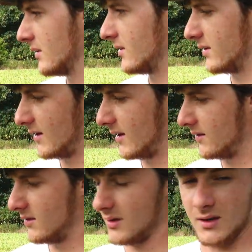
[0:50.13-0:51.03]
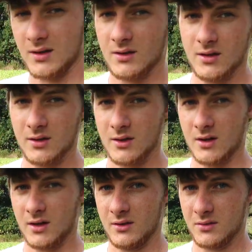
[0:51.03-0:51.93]
This has the deer
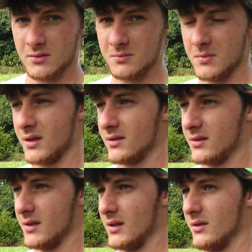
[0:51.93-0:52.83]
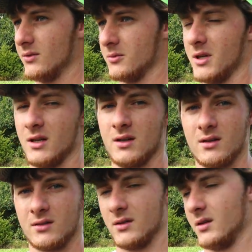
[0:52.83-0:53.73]
greens mix in it from
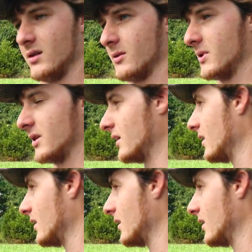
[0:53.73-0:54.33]
Hancock Seed Company.